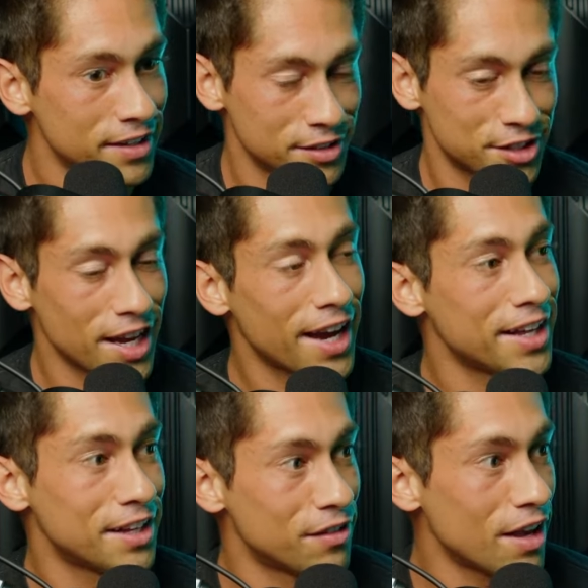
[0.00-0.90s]

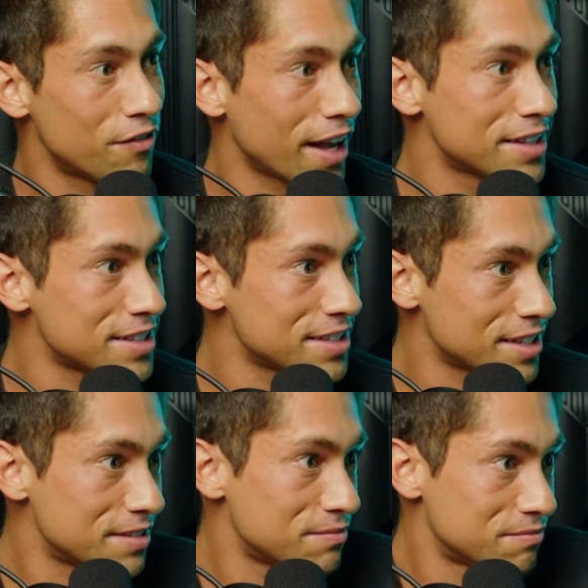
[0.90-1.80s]
society advances
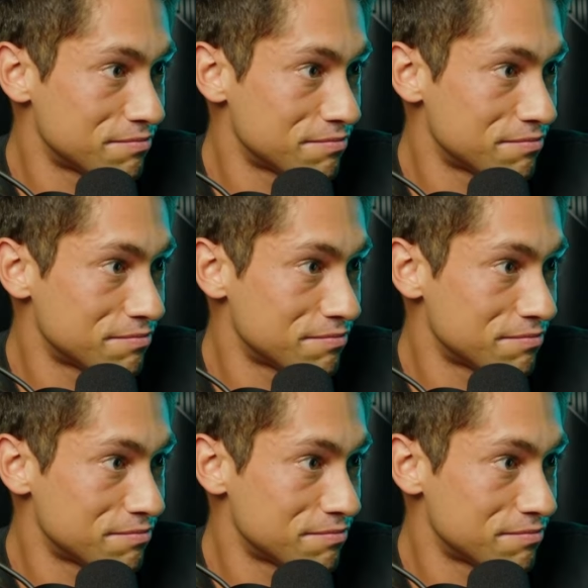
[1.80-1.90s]
and